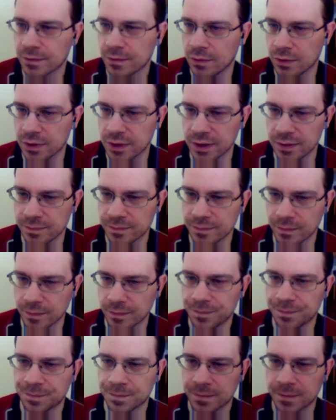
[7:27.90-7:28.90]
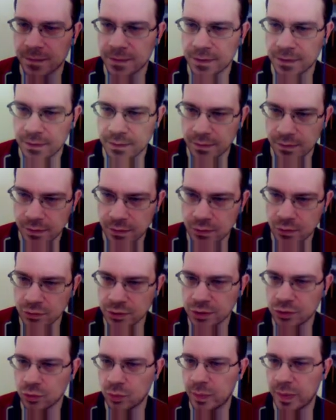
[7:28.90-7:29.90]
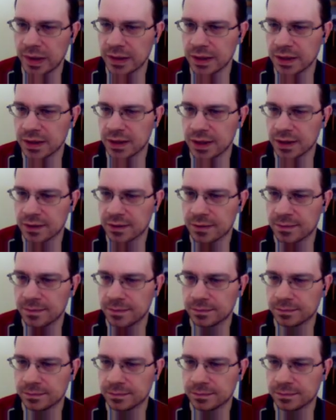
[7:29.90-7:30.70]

Okay, no need to panic yet.